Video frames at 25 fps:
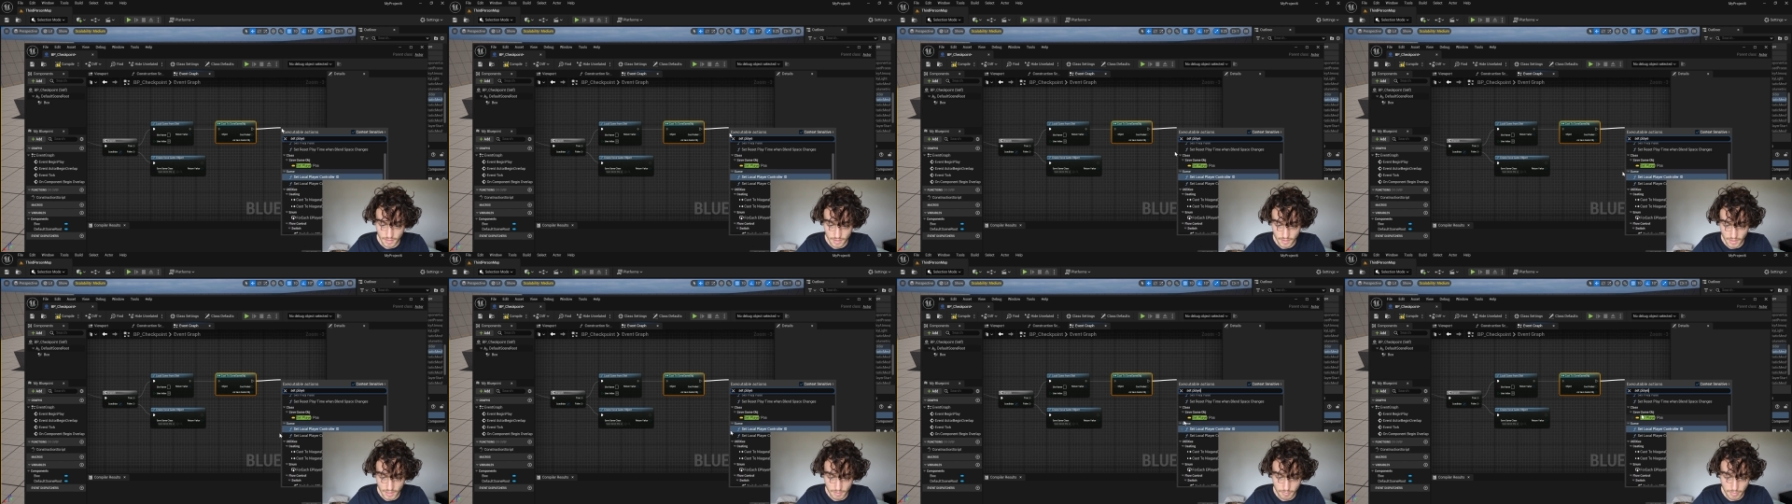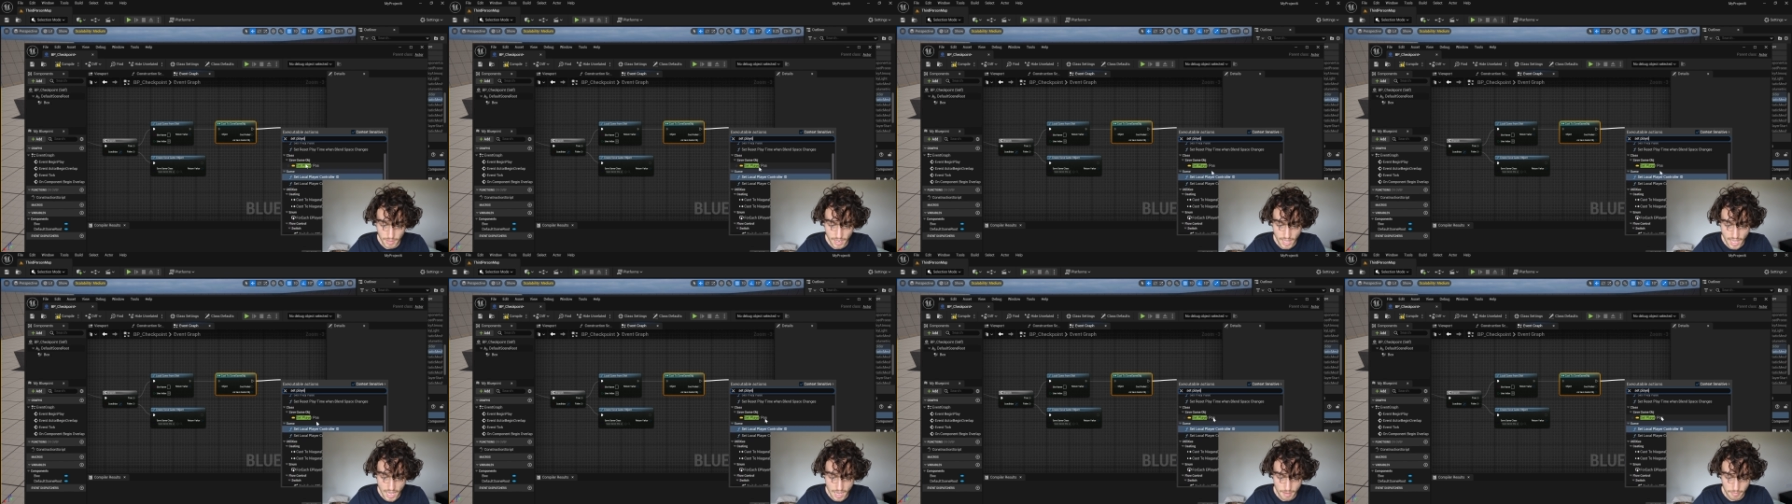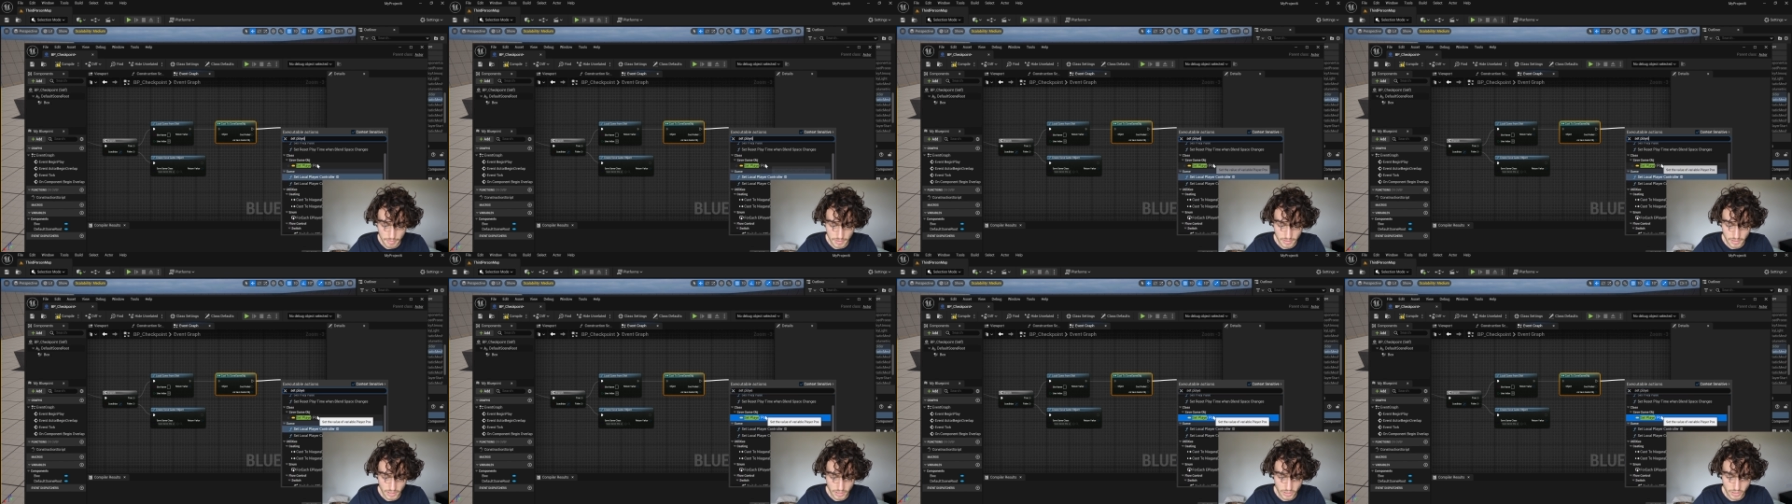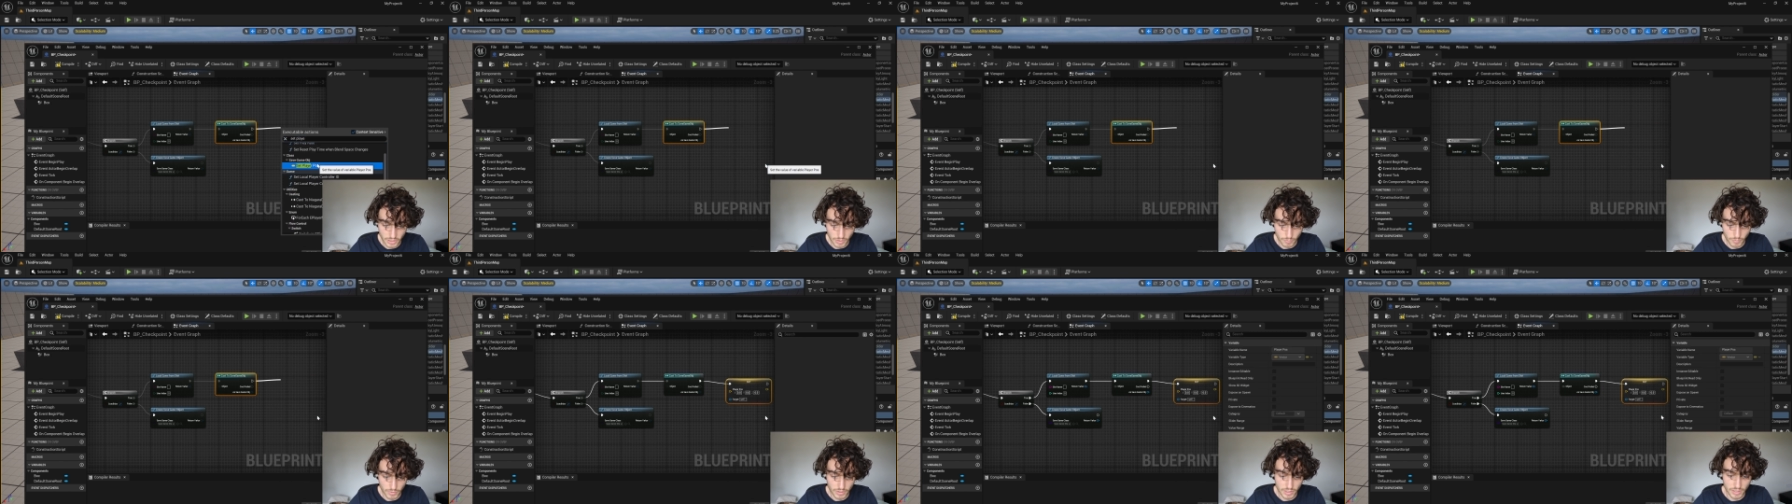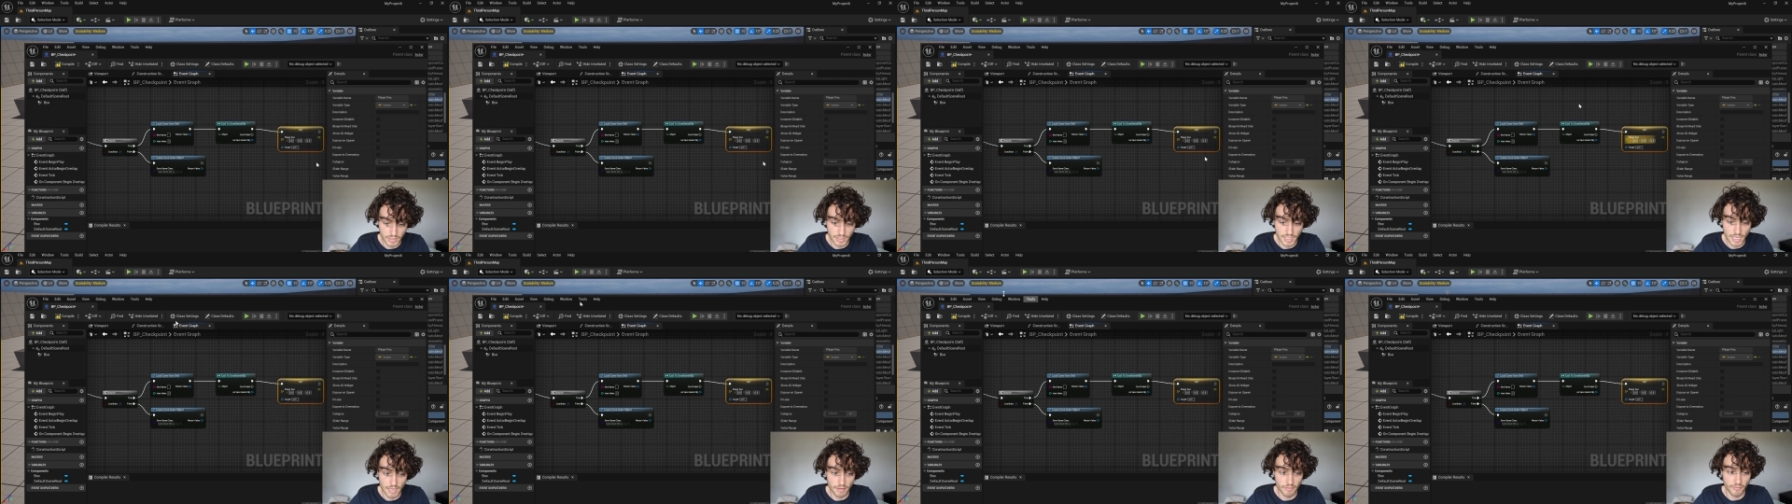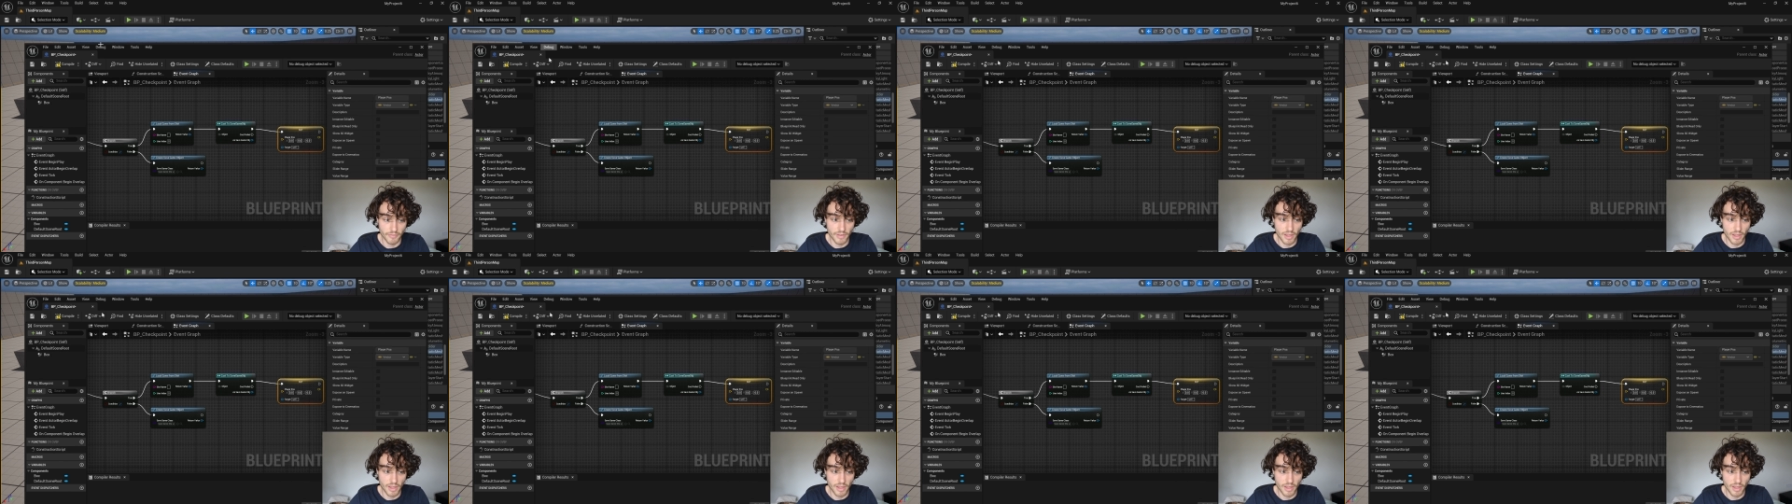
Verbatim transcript: the player position, which is that